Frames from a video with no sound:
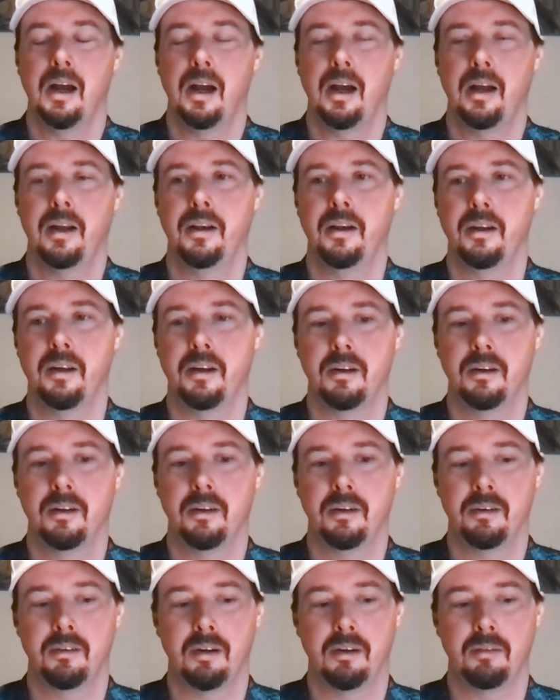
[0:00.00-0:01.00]
And
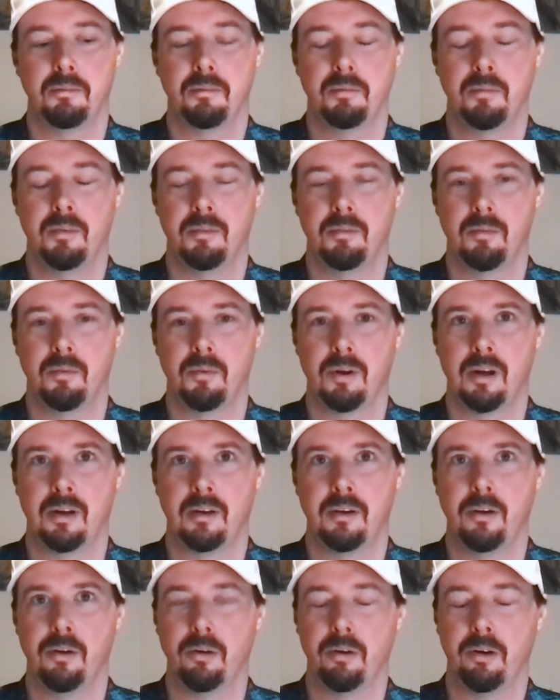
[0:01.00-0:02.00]

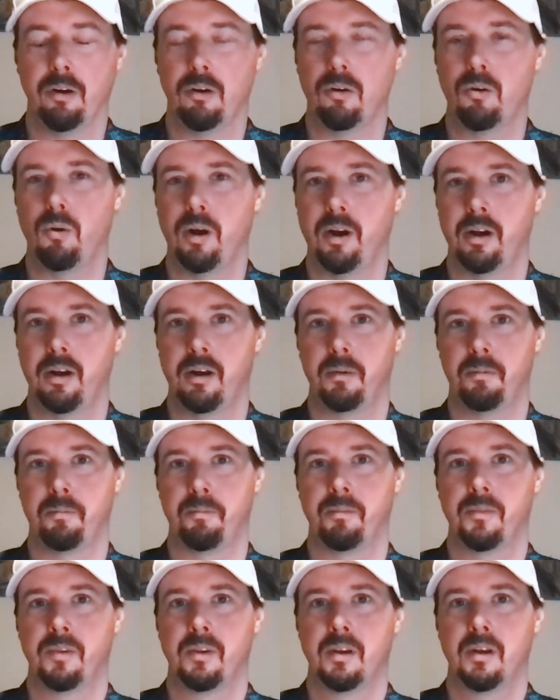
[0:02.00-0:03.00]
you're quite
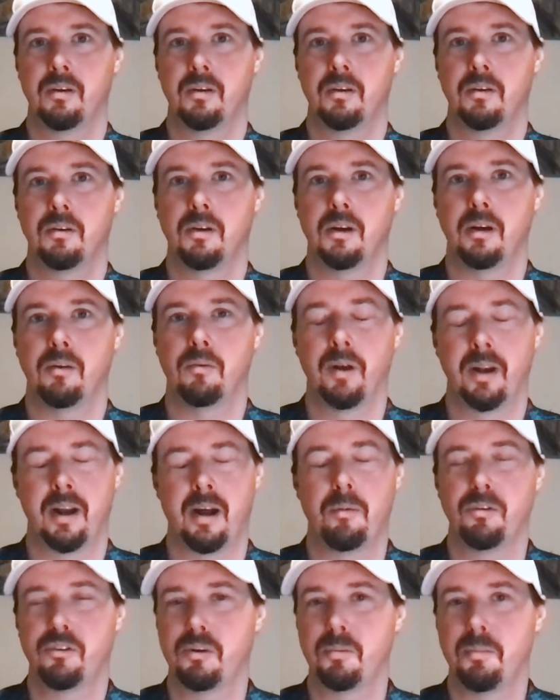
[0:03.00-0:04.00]
well, I
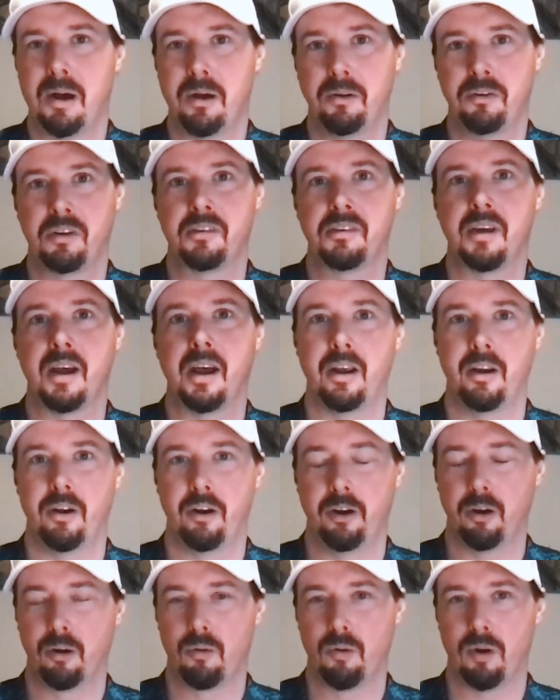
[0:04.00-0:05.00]
was about to say,
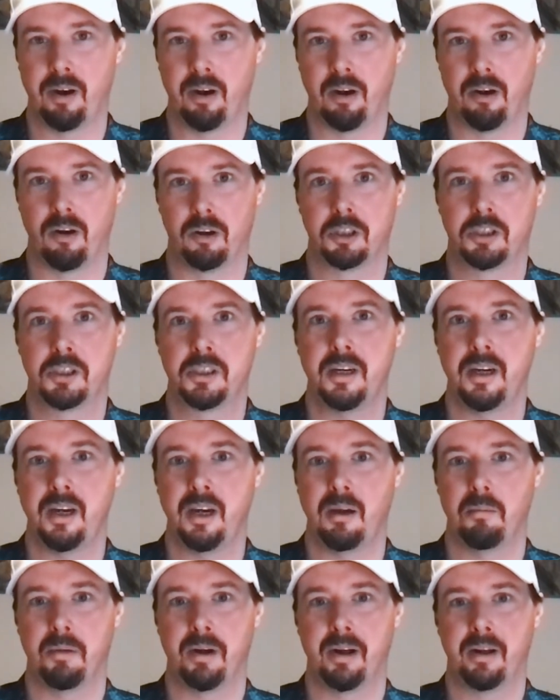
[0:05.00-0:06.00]
you're quite a large
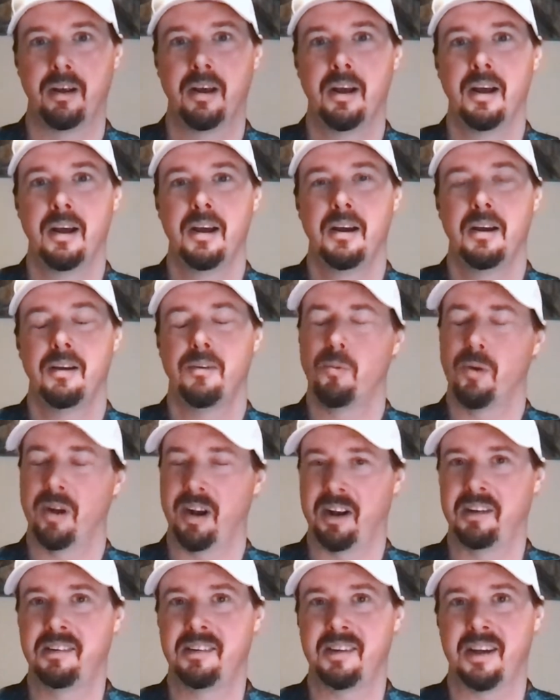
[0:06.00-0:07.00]
team, but
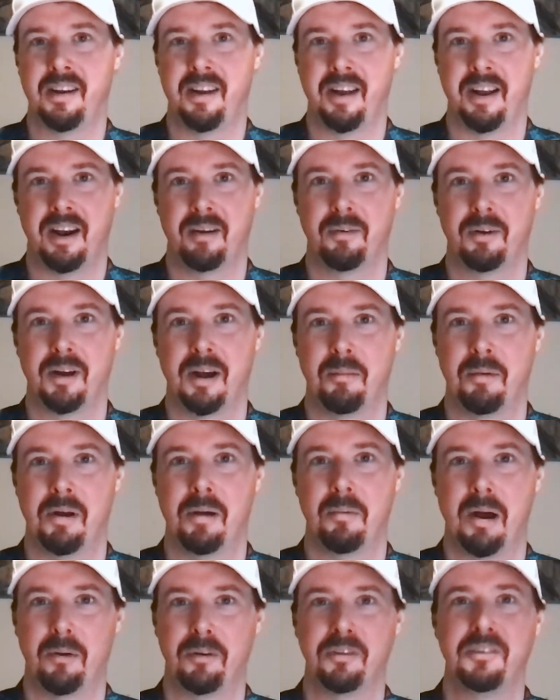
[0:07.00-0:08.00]
when I said that,
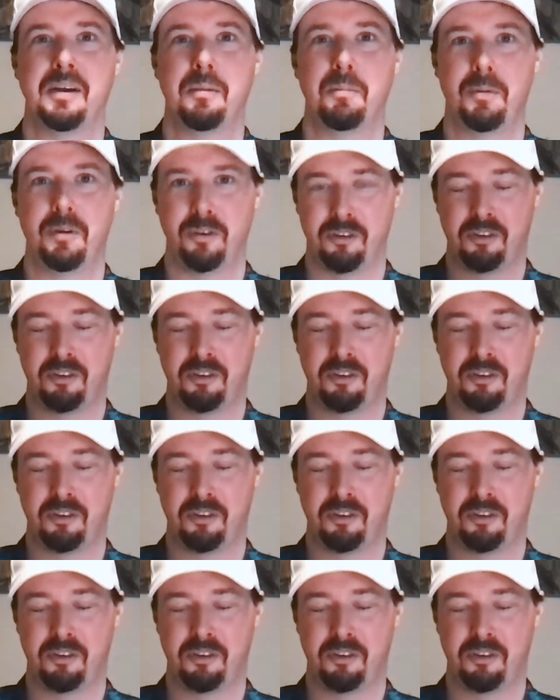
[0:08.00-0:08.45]
I was simply